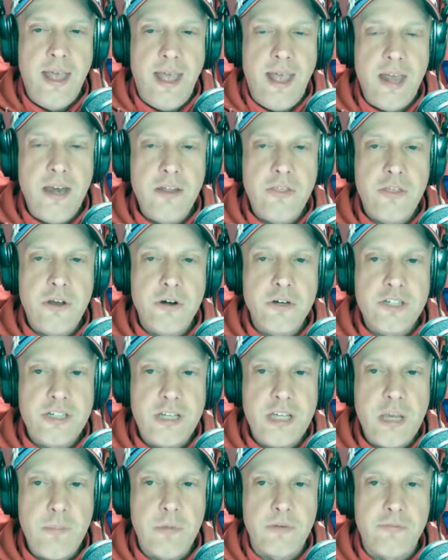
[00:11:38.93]
and their
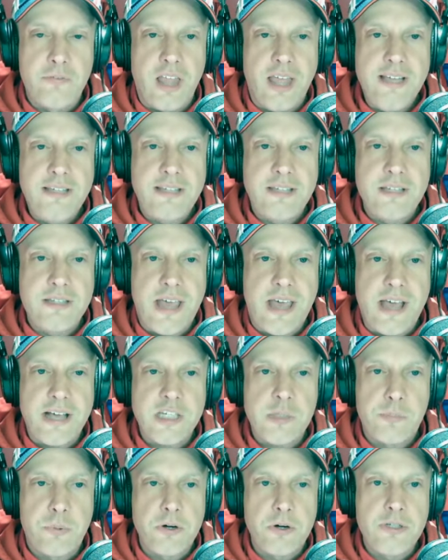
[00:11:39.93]
team of licensed
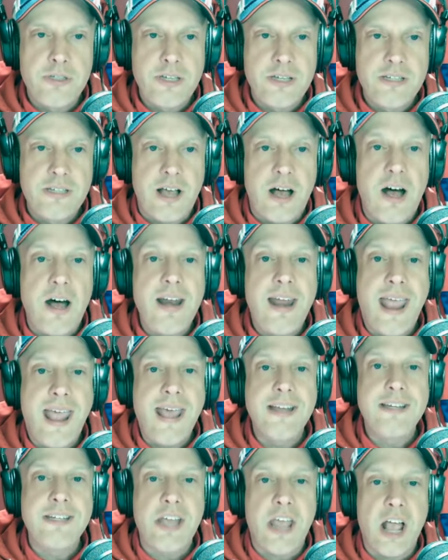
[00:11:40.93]
experts is on
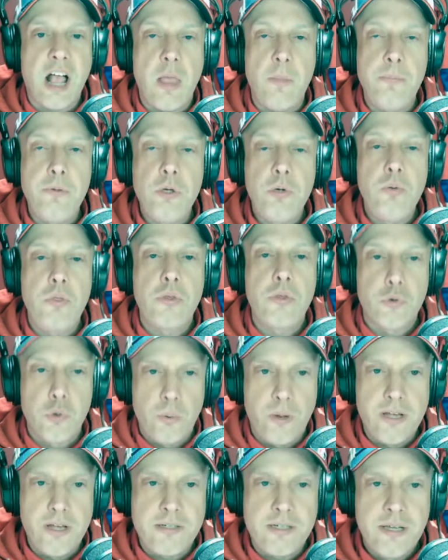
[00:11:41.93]
hand to help you
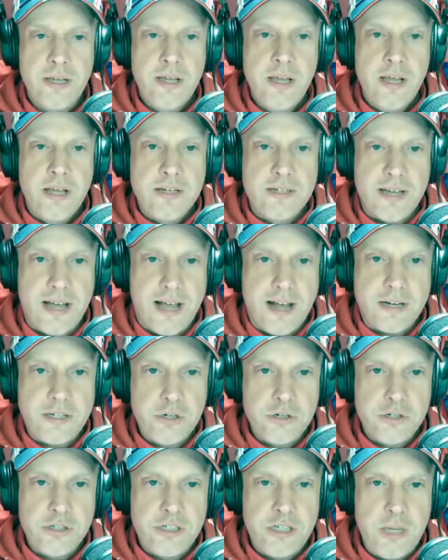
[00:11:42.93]
through it. Talk to
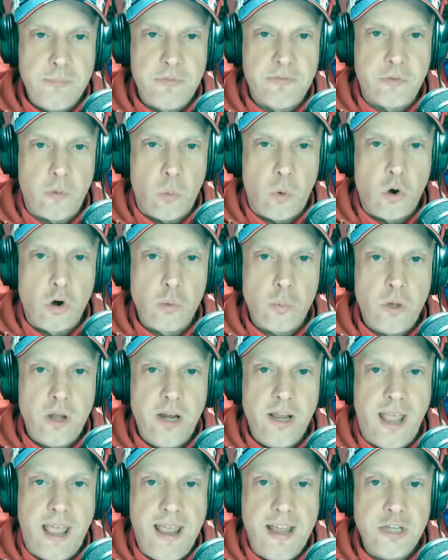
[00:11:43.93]
your team of
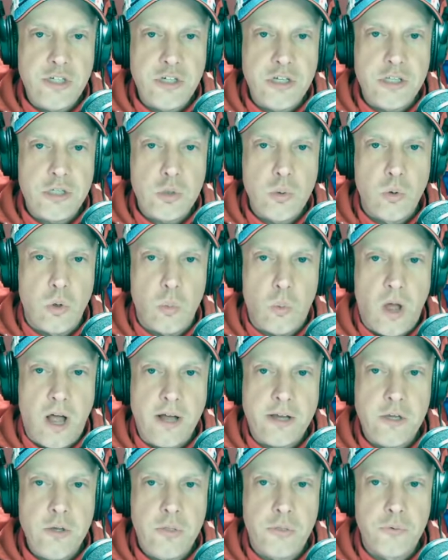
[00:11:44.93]
award-winning agents who will
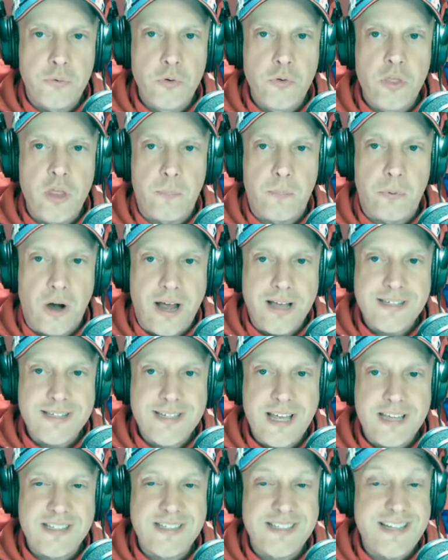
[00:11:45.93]
walk you through the
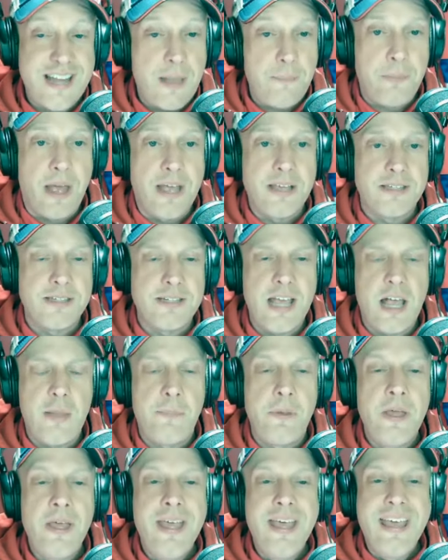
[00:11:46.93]
process step by step.
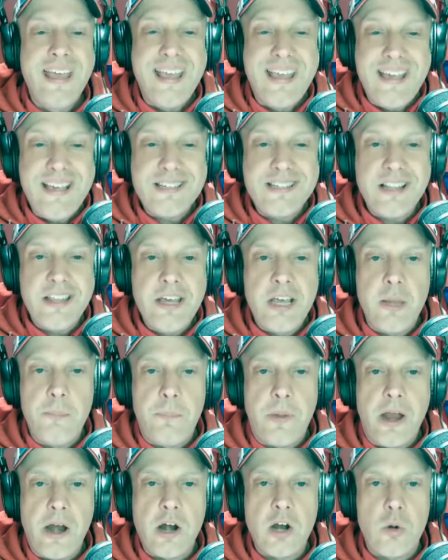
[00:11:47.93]
Easily
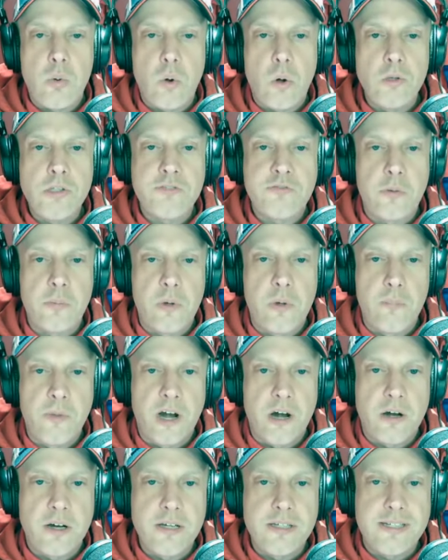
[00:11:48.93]
compare quotes from
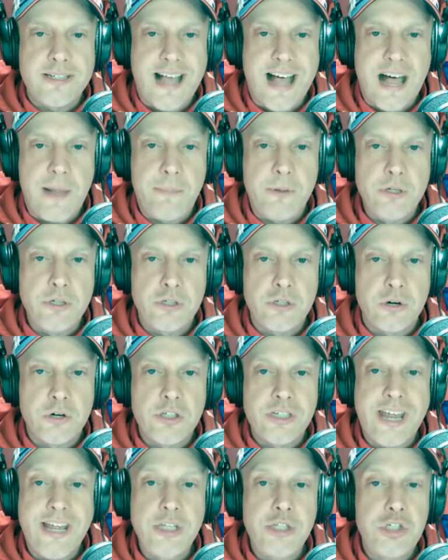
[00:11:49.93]
America's top
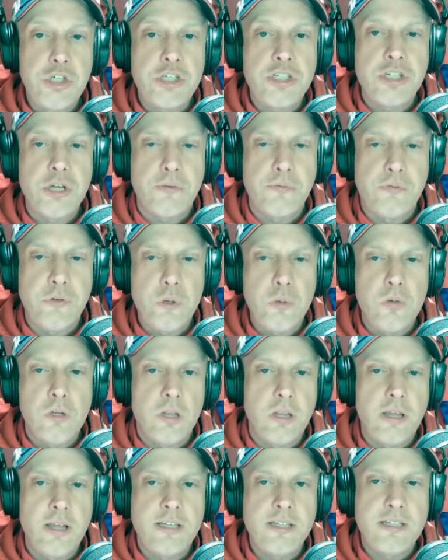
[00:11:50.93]
insurers in just a few
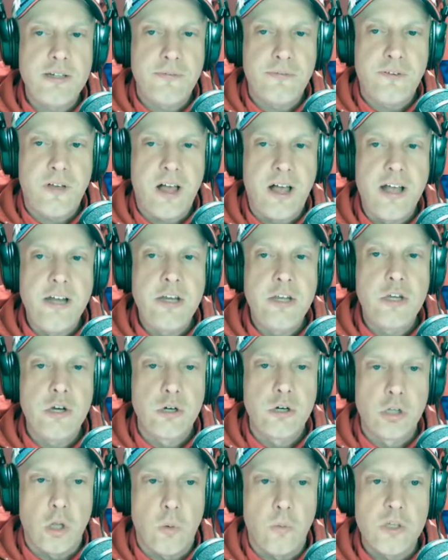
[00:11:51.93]
clicks to find
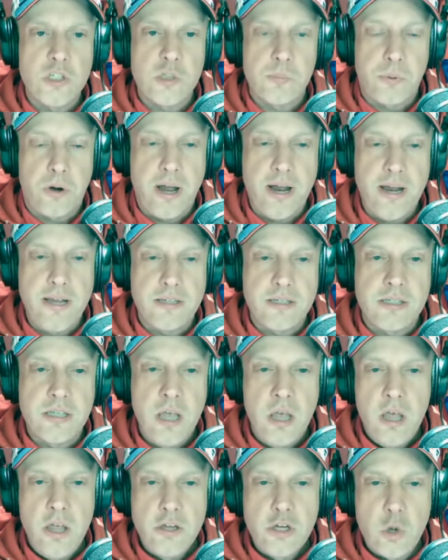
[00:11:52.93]
your lowest price.
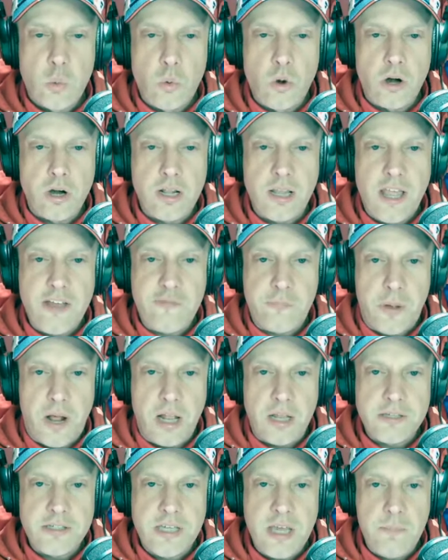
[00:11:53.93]
Your work-life
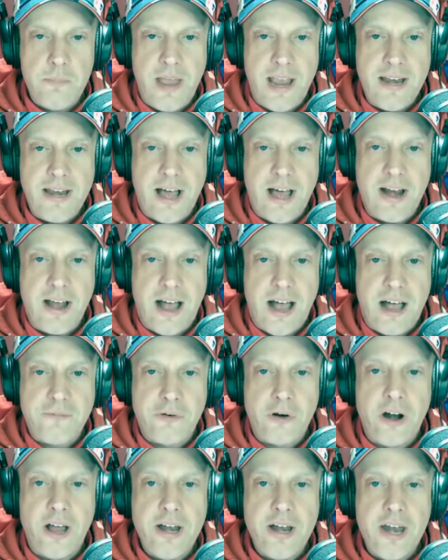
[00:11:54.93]
policy may not
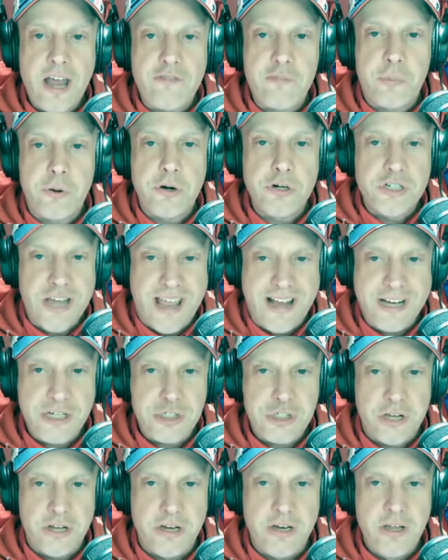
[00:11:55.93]
offer enough
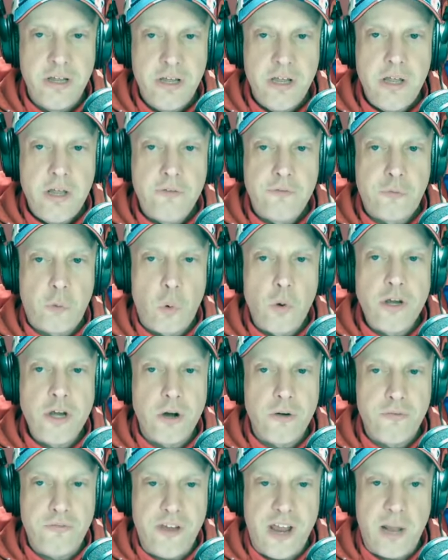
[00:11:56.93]
protection for
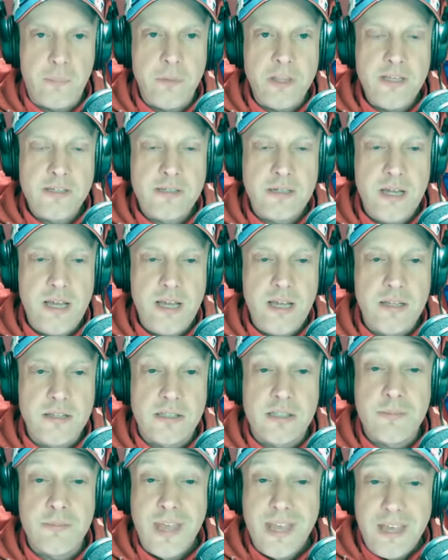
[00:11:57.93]
your family's
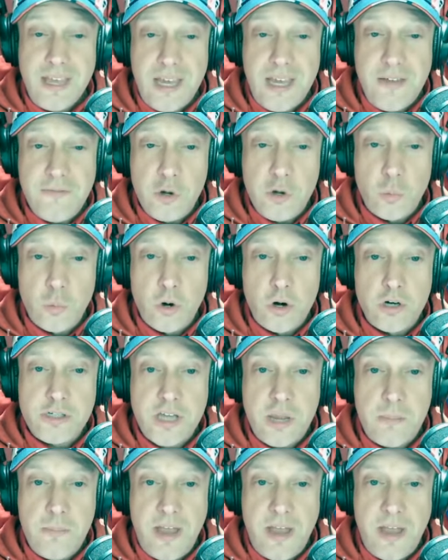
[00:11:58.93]
needs. Even worse, it